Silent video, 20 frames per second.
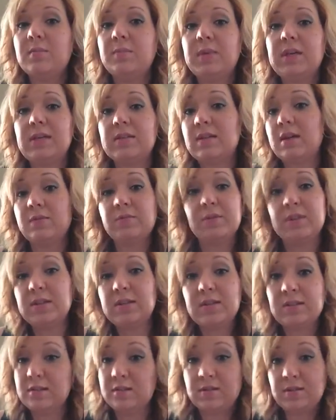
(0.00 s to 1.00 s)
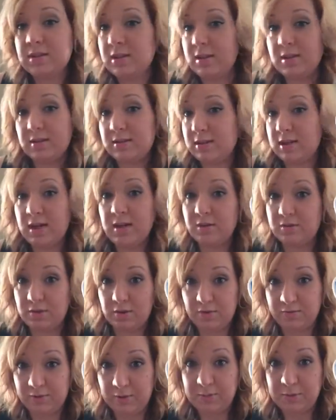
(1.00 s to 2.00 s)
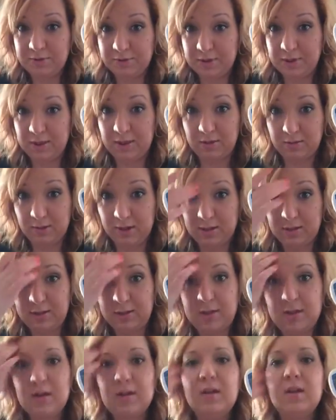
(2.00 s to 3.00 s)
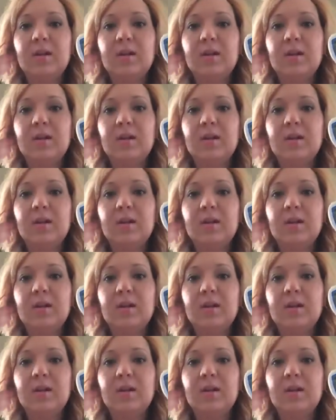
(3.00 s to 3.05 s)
because I really still to this day don't know if I'm using it correctly.